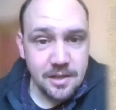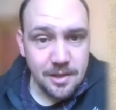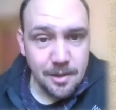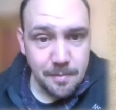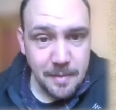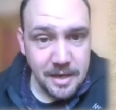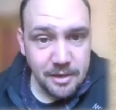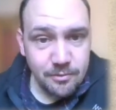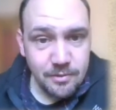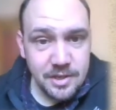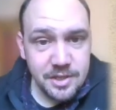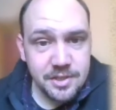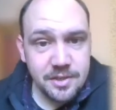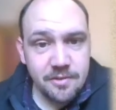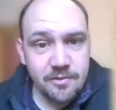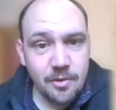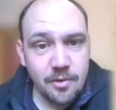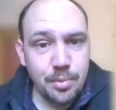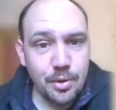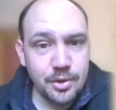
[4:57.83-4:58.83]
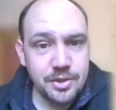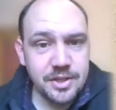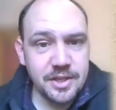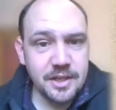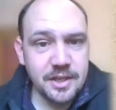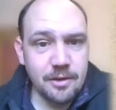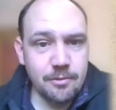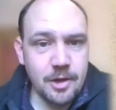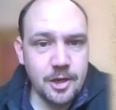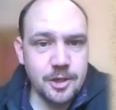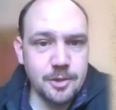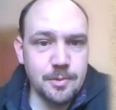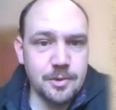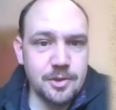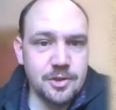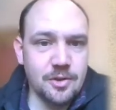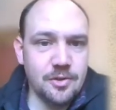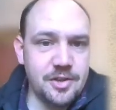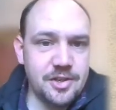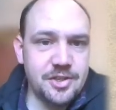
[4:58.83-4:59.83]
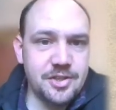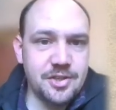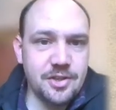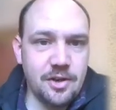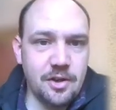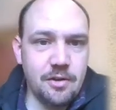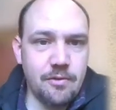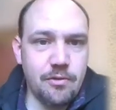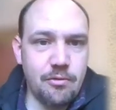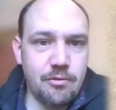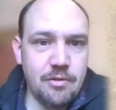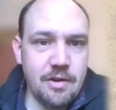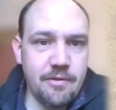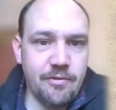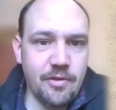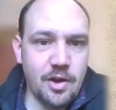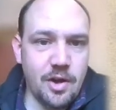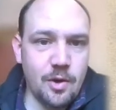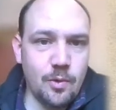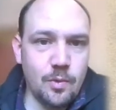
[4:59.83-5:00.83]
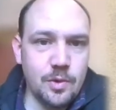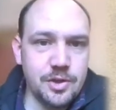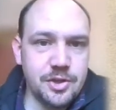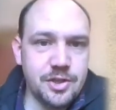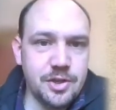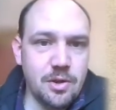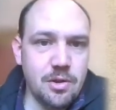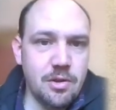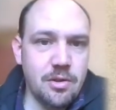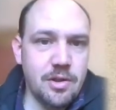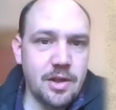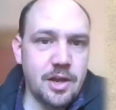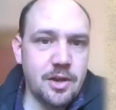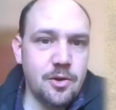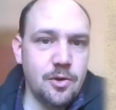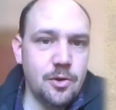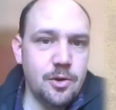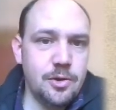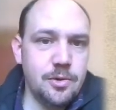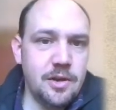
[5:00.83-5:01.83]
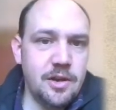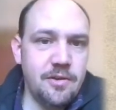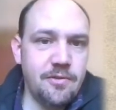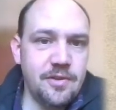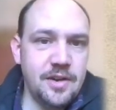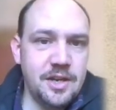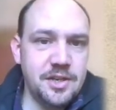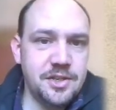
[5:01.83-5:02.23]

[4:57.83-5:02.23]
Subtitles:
The main reason for putting a regiment on this side of the river was so that they could, if